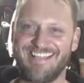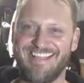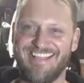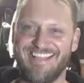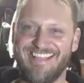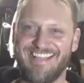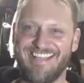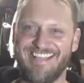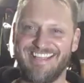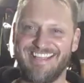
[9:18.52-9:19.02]

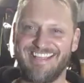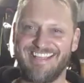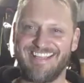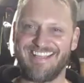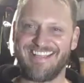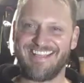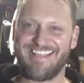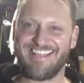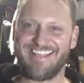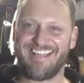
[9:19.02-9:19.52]
As I just
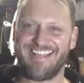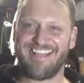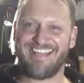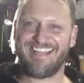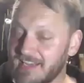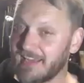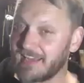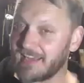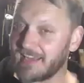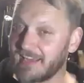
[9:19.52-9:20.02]
said, I
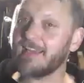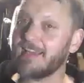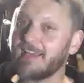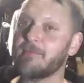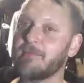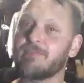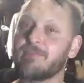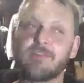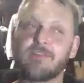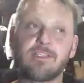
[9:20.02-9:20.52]
am a
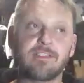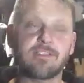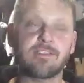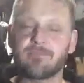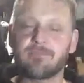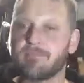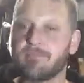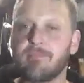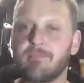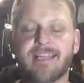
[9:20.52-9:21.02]

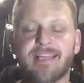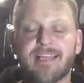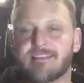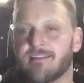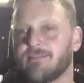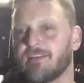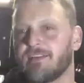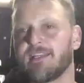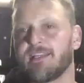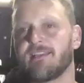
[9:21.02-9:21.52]

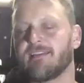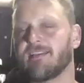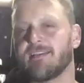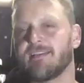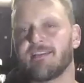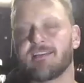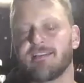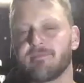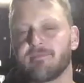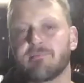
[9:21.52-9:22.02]
massively,
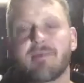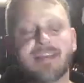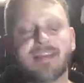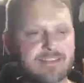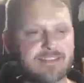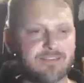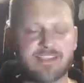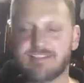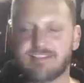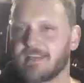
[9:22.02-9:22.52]

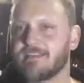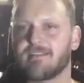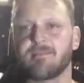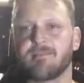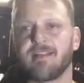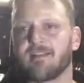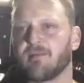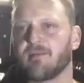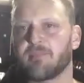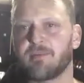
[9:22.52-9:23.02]
massively
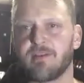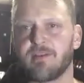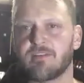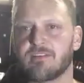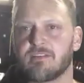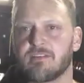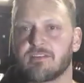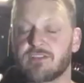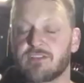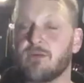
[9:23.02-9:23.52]
sentimental
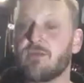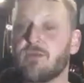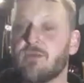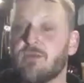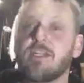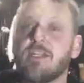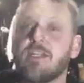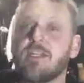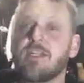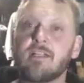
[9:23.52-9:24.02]
person. So
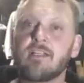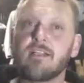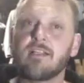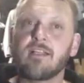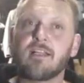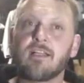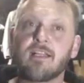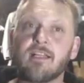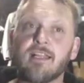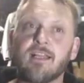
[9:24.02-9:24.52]

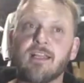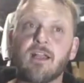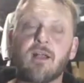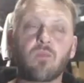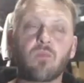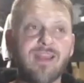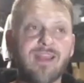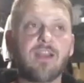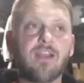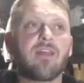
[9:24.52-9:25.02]
when I
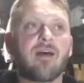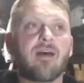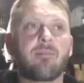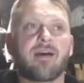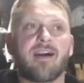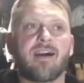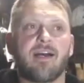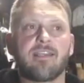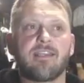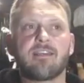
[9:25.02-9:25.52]
got that
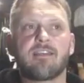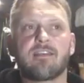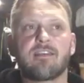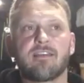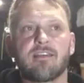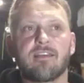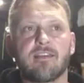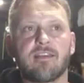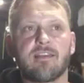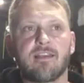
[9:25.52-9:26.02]
bike,
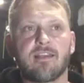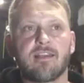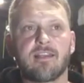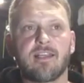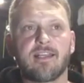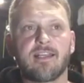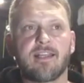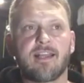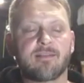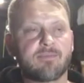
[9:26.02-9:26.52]

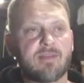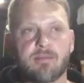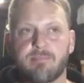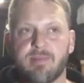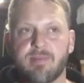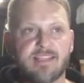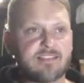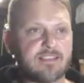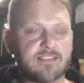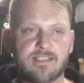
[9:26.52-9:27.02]
I
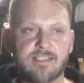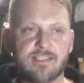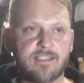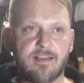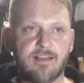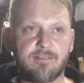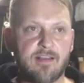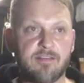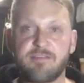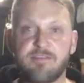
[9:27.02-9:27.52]
basically
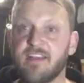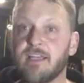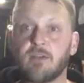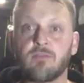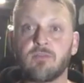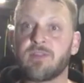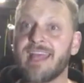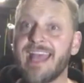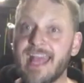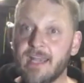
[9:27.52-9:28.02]
fell in love with
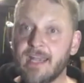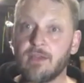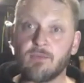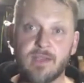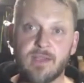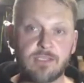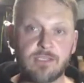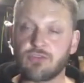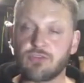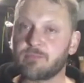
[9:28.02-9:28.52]
it
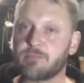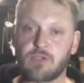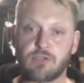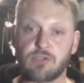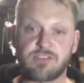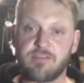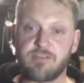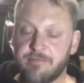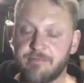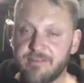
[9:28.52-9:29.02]
anyway, just because
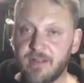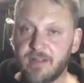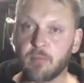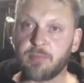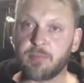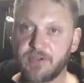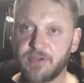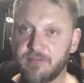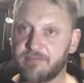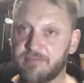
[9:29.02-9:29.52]
it felt
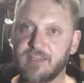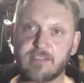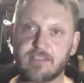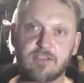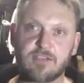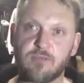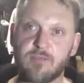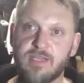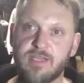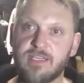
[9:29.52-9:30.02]
perfect
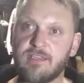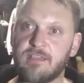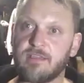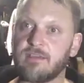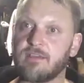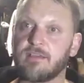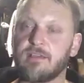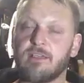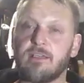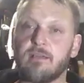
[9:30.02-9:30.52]
to me,
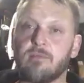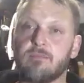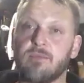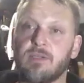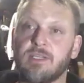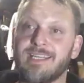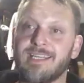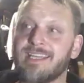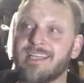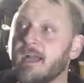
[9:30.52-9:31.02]

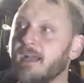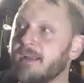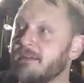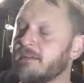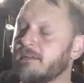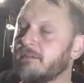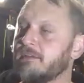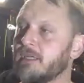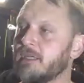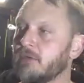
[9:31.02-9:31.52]
and it
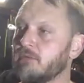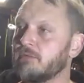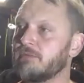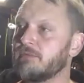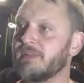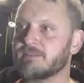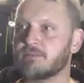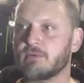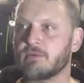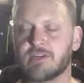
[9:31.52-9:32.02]
kind of,
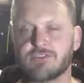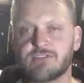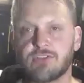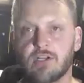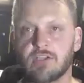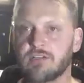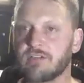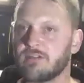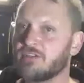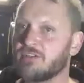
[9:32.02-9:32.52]
that's where I
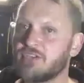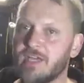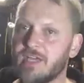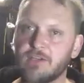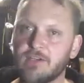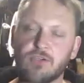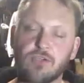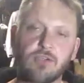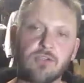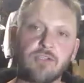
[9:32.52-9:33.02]
started the
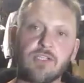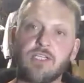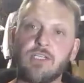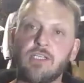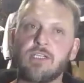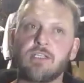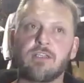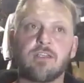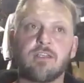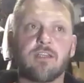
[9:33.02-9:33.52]
channel,
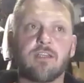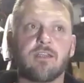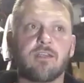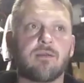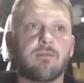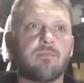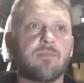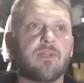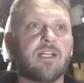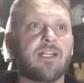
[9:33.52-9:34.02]

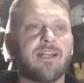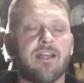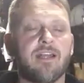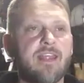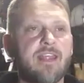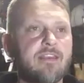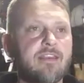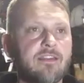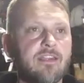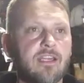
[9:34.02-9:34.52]
and
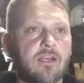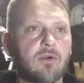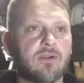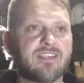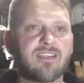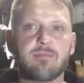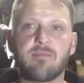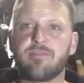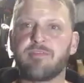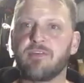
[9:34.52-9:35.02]
then I
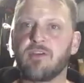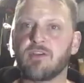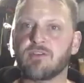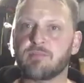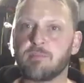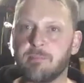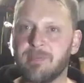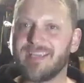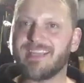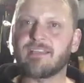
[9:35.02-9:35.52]
did my
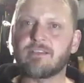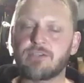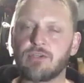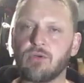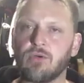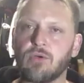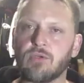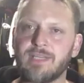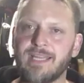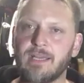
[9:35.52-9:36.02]
first big
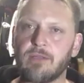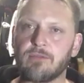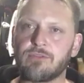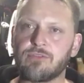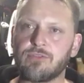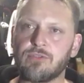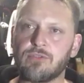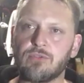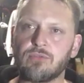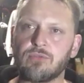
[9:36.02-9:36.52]
tour down
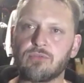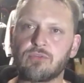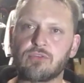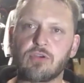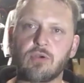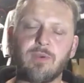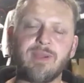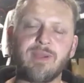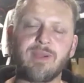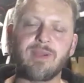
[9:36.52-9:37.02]
to
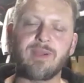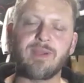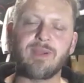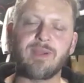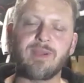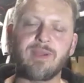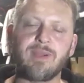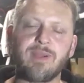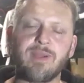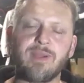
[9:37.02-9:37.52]

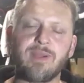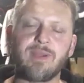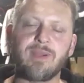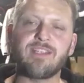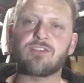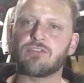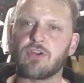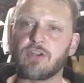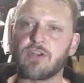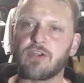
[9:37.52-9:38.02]
Croatia on it,
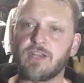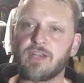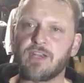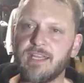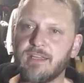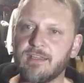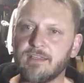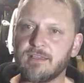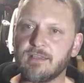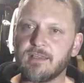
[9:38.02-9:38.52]
and I
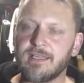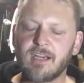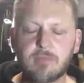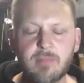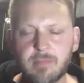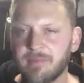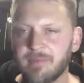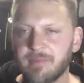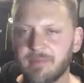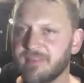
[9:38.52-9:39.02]
remember
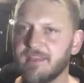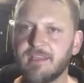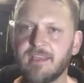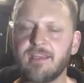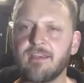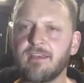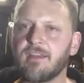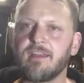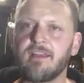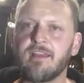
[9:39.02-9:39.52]
thinking,
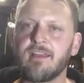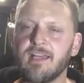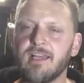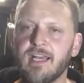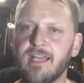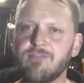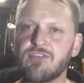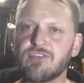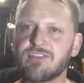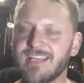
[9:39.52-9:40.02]
I've just
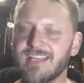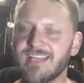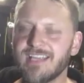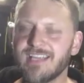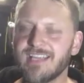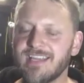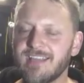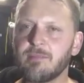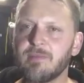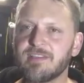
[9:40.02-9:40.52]
taken
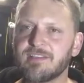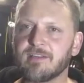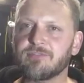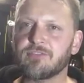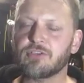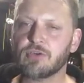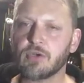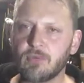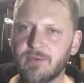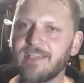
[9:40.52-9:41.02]
myself to
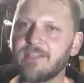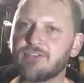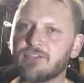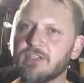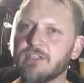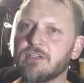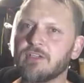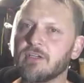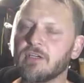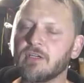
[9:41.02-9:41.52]
Croatia
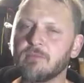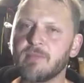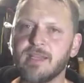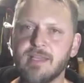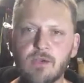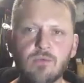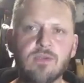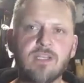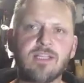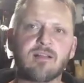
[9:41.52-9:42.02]
on my
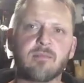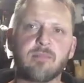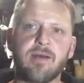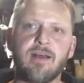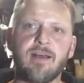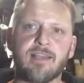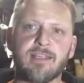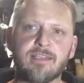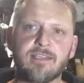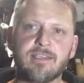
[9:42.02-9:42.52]
own little
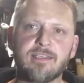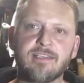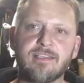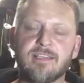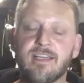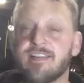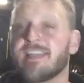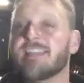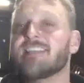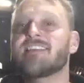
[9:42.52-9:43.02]
bike,
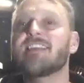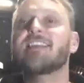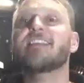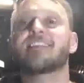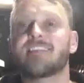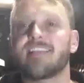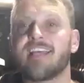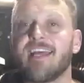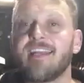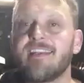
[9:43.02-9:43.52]
and then since
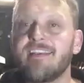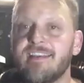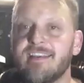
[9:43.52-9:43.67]
then,